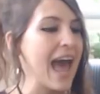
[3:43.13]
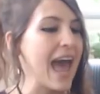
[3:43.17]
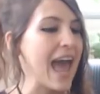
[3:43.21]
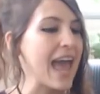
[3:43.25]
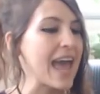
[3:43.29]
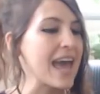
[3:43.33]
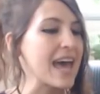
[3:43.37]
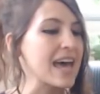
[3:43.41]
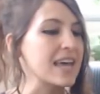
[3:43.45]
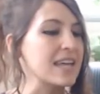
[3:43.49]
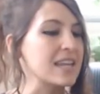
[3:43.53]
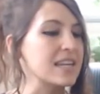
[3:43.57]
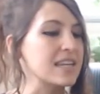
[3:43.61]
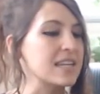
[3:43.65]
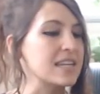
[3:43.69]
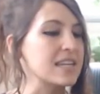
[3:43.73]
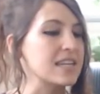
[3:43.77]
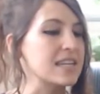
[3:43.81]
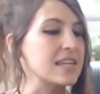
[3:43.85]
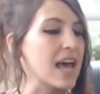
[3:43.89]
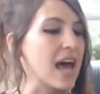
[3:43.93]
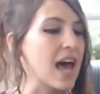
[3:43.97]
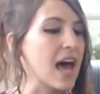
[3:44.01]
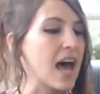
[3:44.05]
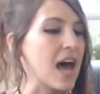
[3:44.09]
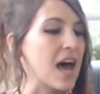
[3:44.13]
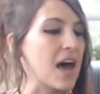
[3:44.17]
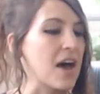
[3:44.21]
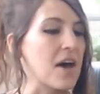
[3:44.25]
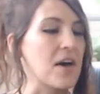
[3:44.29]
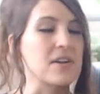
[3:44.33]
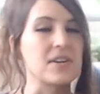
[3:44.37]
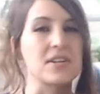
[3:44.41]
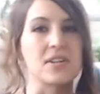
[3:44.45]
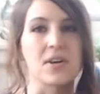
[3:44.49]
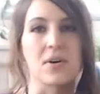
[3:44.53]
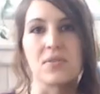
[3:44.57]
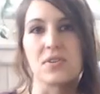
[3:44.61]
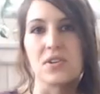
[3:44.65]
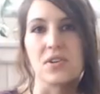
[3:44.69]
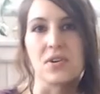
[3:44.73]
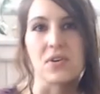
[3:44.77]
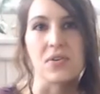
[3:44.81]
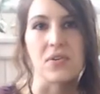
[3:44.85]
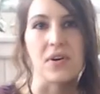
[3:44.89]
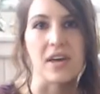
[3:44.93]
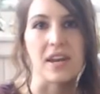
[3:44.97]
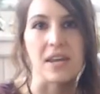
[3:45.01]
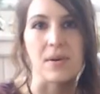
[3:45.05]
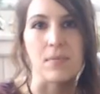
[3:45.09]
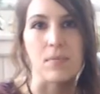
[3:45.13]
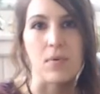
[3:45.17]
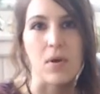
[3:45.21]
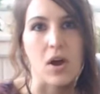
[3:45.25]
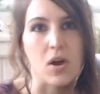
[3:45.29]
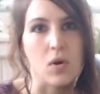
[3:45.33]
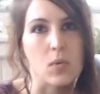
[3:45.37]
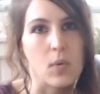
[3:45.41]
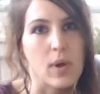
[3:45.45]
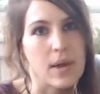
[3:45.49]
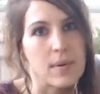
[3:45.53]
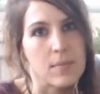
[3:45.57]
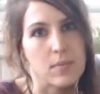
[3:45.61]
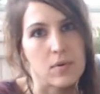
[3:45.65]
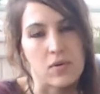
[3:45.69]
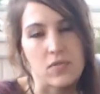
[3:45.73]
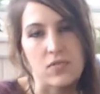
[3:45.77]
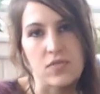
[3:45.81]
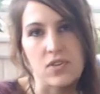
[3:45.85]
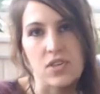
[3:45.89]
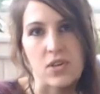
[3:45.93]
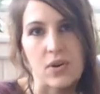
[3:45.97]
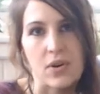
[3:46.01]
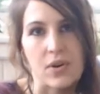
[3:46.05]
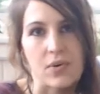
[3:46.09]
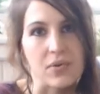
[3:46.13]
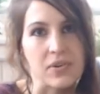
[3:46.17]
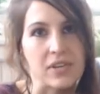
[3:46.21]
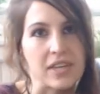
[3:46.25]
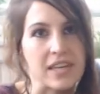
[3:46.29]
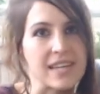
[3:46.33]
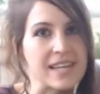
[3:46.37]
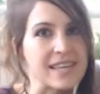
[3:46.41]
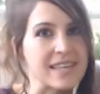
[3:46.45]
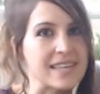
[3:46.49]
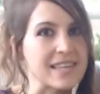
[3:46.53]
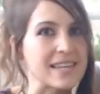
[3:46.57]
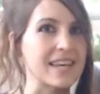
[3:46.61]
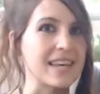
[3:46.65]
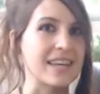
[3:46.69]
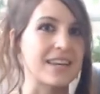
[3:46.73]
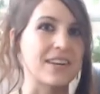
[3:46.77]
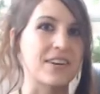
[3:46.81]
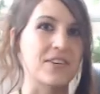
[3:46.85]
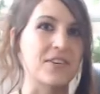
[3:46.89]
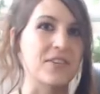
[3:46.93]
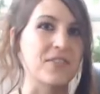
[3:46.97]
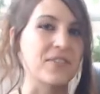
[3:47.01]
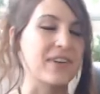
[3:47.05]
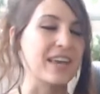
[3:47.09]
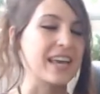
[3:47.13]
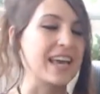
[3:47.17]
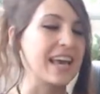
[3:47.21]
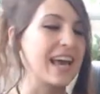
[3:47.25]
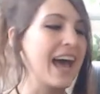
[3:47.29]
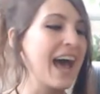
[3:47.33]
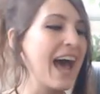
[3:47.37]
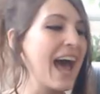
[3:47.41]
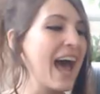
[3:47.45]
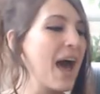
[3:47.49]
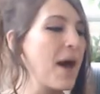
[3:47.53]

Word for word: and I don't do any Broadway moves, so it really doesn't hinder me,